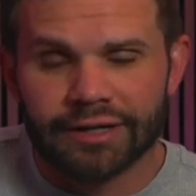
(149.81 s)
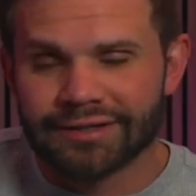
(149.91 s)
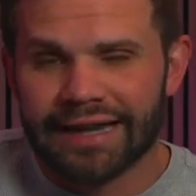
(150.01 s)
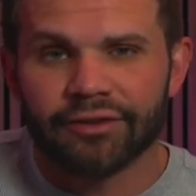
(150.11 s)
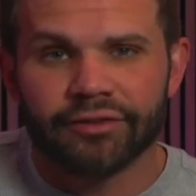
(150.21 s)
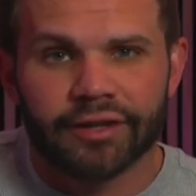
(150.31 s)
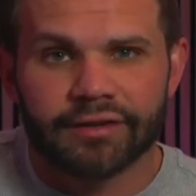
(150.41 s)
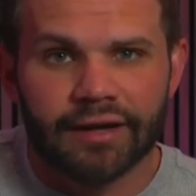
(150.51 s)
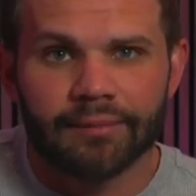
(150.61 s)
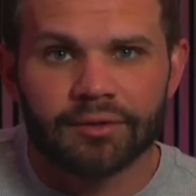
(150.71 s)
Now's not the
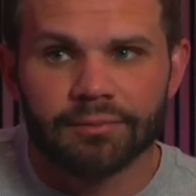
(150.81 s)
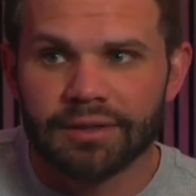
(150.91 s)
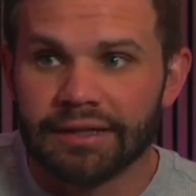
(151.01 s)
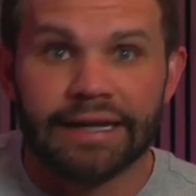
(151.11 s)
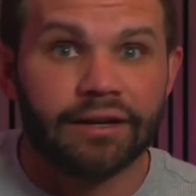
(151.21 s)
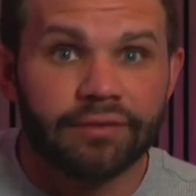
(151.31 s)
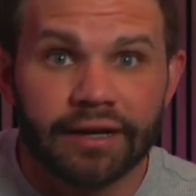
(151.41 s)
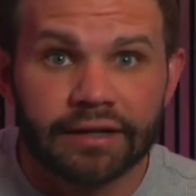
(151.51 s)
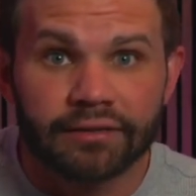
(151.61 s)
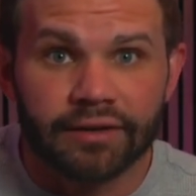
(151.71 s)
time to be
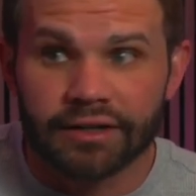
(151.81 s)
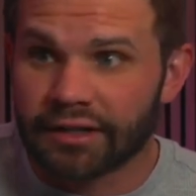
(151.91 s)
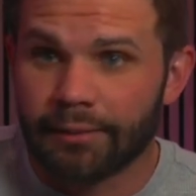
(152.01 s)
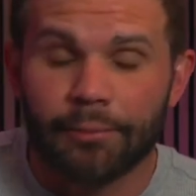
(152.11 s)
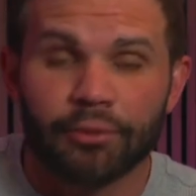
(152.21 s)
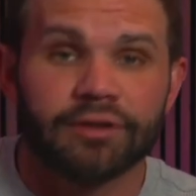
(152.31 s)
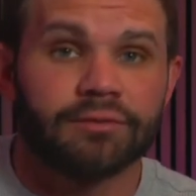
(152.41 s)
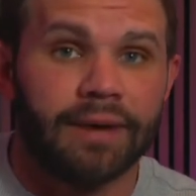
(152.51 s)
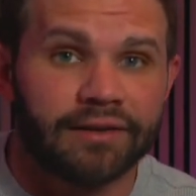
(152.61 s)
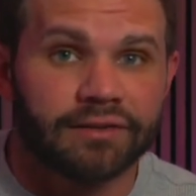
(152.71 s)
innovative and to come up with this
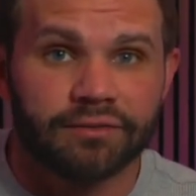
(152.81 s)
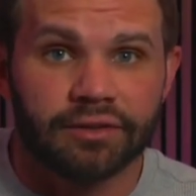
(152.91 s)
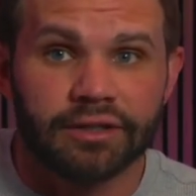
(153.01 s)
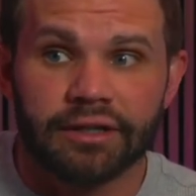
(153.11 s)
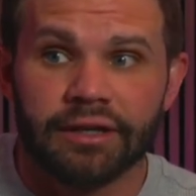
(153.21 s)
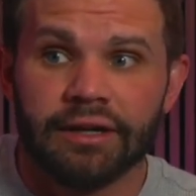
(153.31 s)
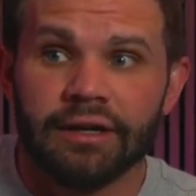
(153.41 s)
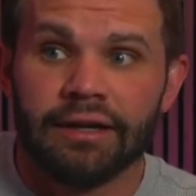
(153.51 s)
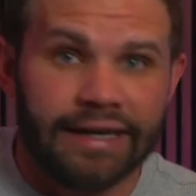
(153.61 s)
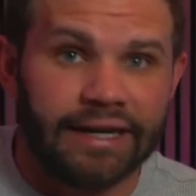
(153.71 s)
massively
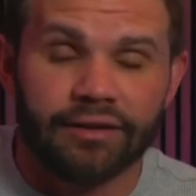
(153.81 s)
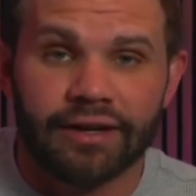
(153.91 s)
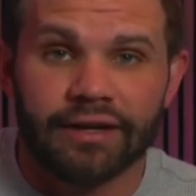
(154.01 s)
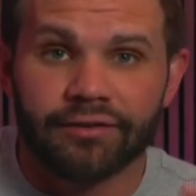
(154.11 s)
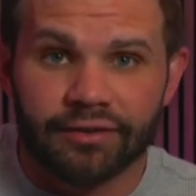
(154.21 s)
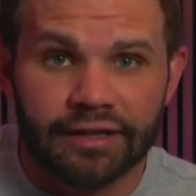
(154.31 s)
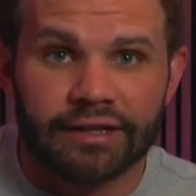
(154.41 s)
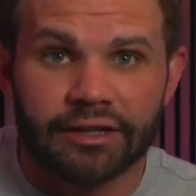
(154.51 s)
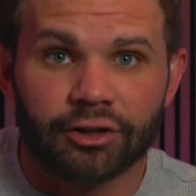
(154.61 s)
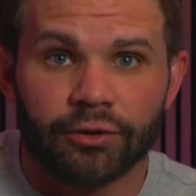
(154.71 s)
innovative thing
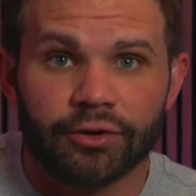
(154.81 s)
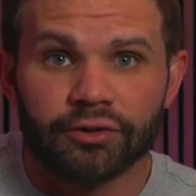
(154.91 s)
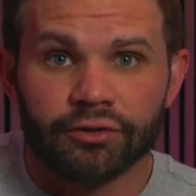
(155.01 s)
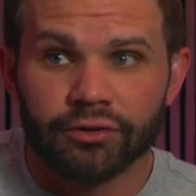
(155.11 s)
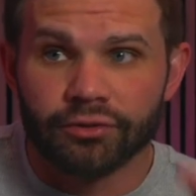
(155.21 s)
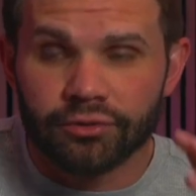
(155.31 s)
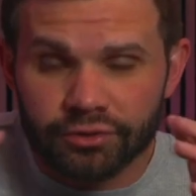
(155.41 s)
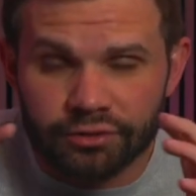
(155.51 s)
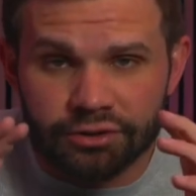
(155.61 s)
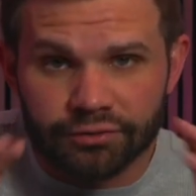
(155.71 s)
that you're going to do.
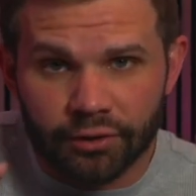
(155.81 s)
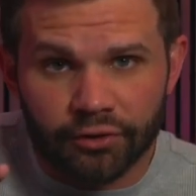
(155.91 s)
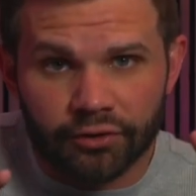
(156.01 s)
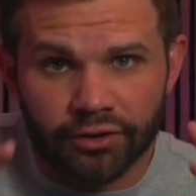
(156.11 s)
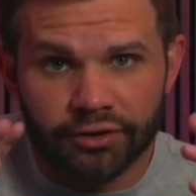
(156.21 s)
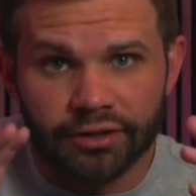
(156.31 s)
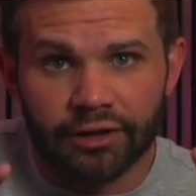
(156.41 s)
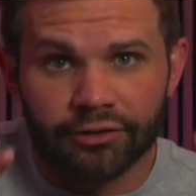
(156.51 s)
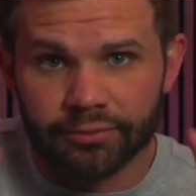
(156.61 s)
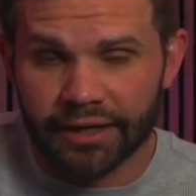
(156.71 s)
So just focus on the
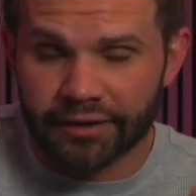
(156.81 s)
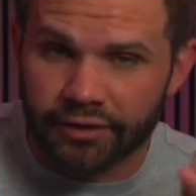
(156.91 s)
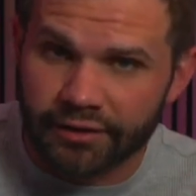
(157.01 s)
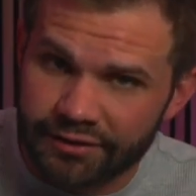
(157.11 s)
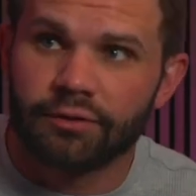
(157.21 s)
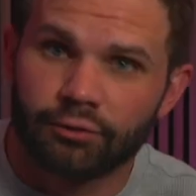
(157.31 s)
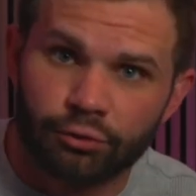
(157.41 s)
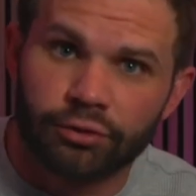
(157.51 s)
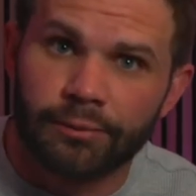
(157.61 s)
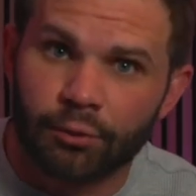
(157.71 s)
dollar demand. So that's
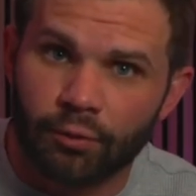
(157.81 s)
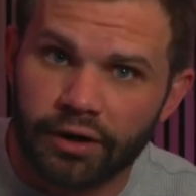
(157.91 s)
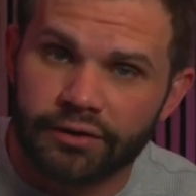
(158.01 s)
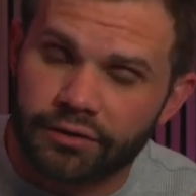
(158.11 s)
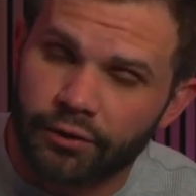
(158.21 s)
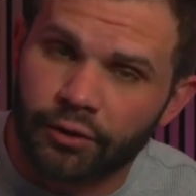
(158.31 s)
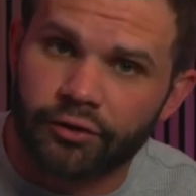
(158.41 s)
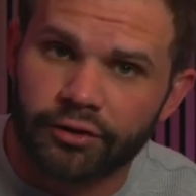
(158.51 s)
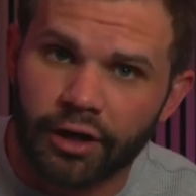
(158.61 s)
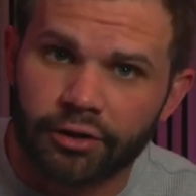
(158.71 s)
rule number 1, is to focus
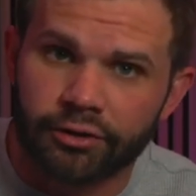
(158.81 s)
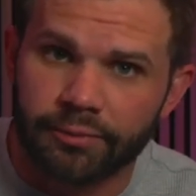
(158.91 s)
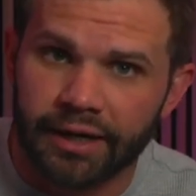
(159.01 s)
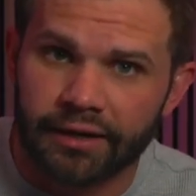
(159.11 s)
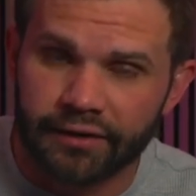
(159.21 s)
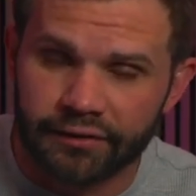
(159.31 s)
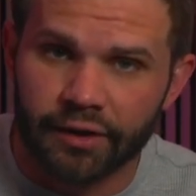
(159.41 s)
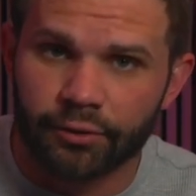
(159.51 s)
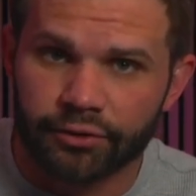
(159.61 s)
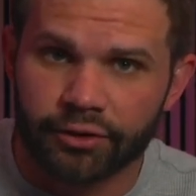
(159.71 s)
on dollar demand and
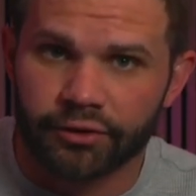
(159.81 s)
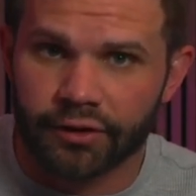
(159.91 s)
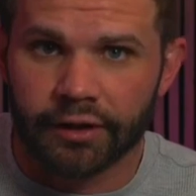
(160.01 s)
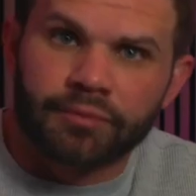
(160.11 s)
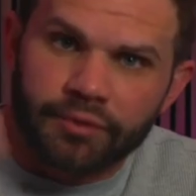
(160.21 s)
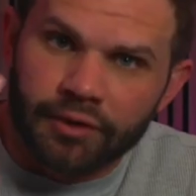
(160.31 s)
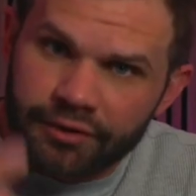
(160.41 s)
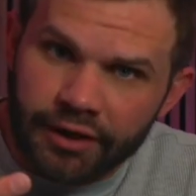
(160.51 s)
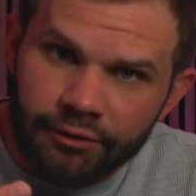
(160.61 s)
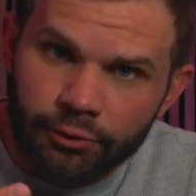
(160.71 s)
sell what's already selling. The
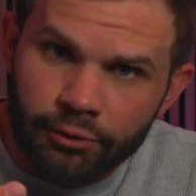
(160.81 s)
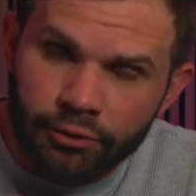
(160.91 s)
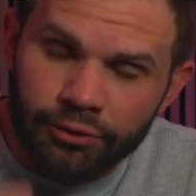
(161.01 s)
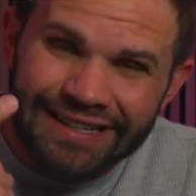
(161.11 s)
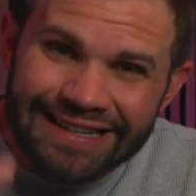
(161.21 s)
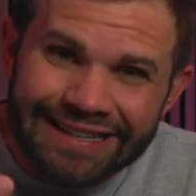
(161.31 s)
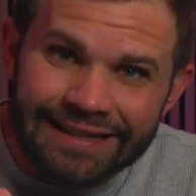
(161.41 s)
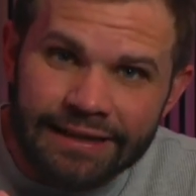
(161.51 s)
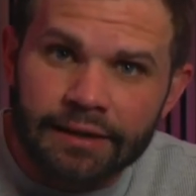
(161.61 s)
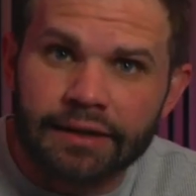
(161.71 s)
second rule,
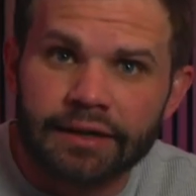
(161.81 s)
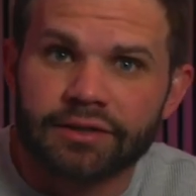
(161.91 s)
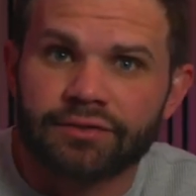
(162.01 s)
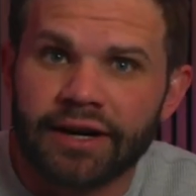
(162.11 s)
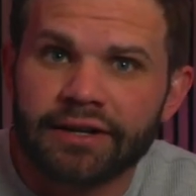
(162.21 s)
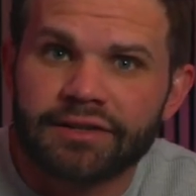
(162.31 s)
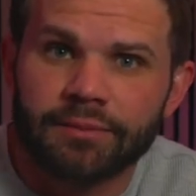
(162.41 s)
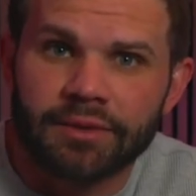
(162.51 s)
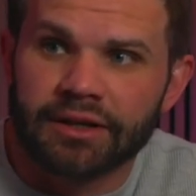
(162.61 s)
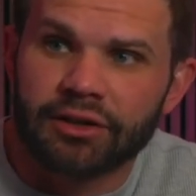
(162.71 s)
E, is finding
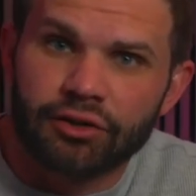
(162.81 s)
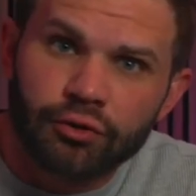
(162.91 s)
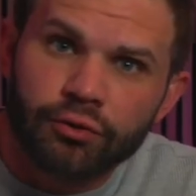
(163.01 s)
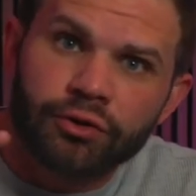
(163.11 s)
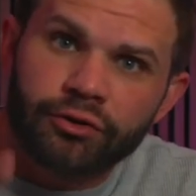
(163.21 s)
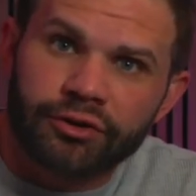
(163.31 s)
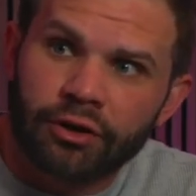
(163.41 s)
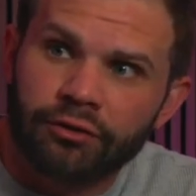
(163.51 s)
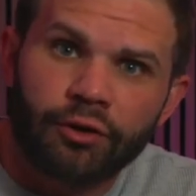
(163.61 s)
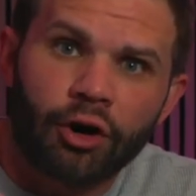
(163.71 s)
something that you
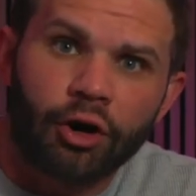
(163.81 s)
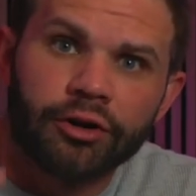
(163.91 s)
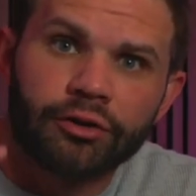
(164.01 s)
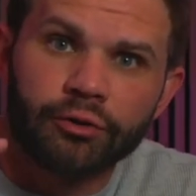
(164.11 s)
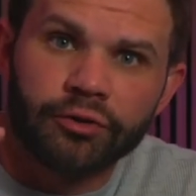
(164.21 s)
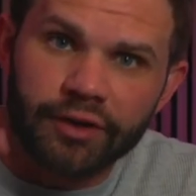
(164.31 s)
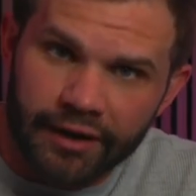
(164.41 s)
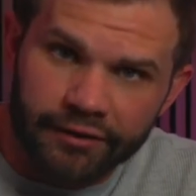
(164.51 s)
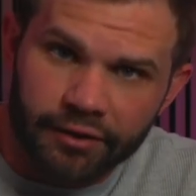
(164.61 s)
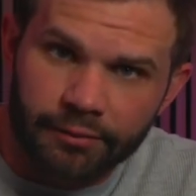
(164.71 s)
yourself are
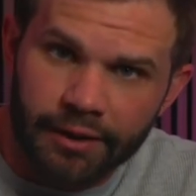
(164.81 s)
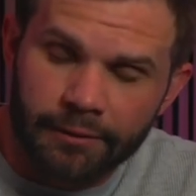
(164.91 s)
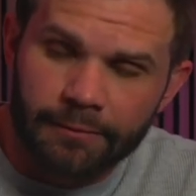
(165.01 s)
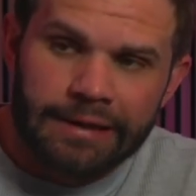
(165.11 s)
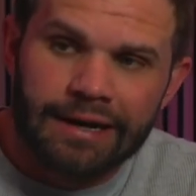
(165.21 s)
enthusiastic about.